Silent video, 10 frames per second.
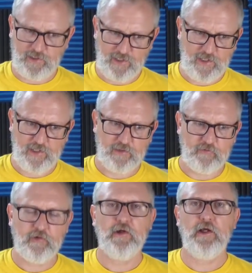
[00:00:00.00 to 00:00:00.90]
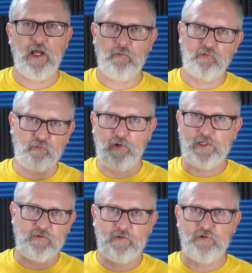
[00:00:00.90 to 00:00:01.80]
and I was
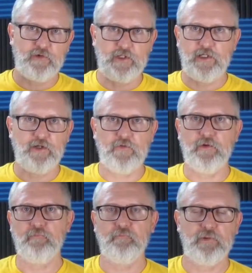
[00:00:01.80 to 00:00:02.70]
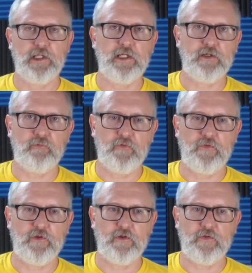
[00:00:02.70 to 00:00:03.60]
right. You could hear them playing with
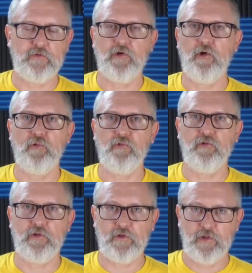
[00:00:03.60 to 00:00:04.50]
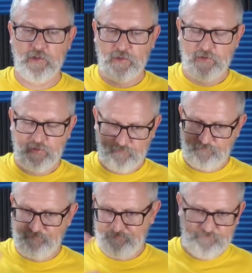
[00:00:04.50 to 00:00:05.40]
the tones and
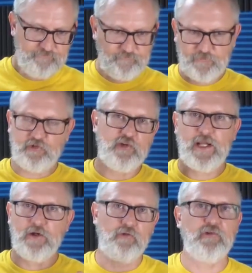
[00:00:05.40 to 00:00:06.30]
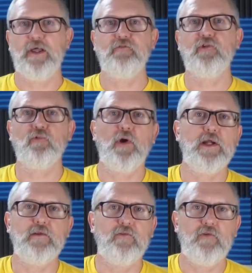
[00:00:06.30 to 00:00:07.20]
the channels left and
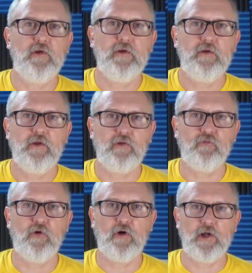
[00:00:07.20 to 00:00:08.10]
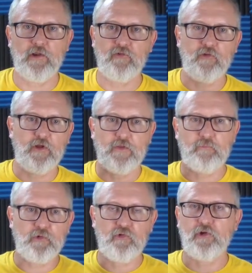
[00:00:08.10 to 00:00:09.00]
right as far as the
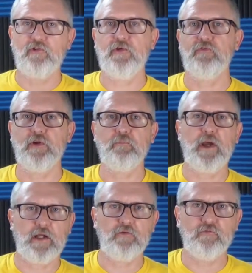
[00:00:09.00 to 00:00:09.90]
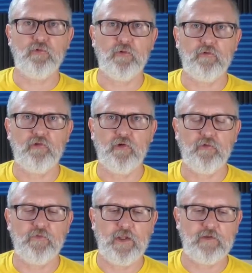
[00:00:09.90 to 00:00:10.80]
music shifting back and forth.
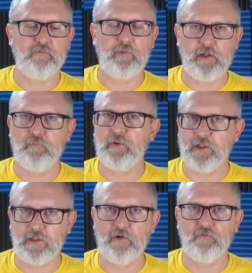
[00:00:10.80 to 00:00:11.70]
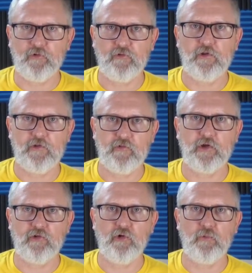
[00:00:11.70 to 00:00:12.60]
So that made a big difference to
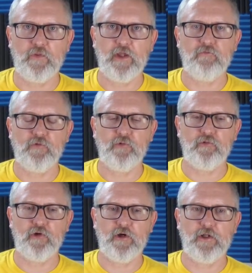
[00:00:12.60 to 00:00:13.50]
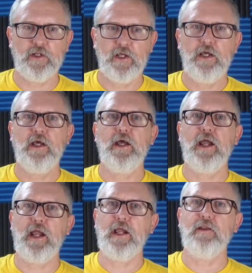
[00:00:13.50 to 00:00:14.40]
listening to it with headphones on
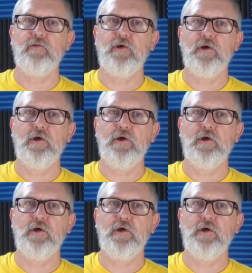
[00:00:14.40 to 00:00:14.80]
and